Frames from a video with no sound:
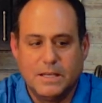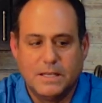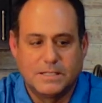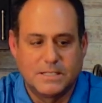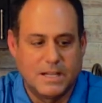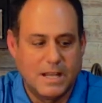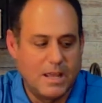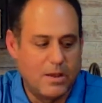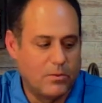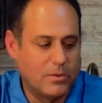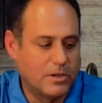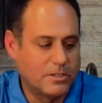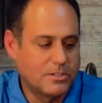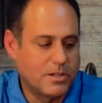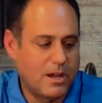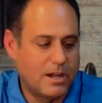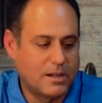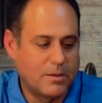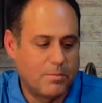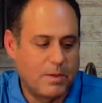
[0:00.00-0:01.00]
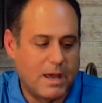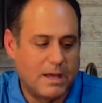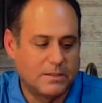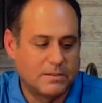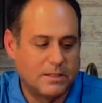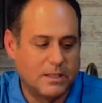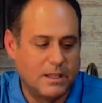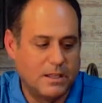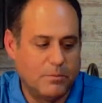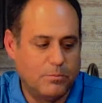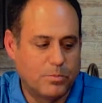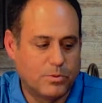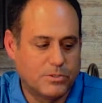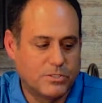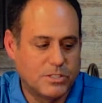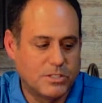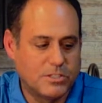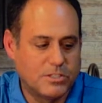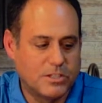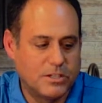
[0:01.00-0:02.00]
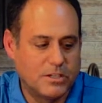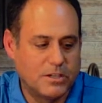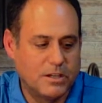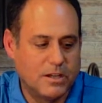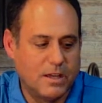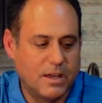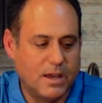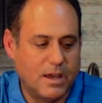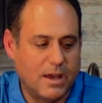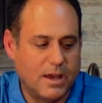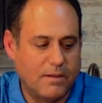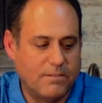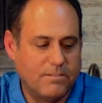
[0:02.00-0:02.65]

Today I want to talk about the Precision uh,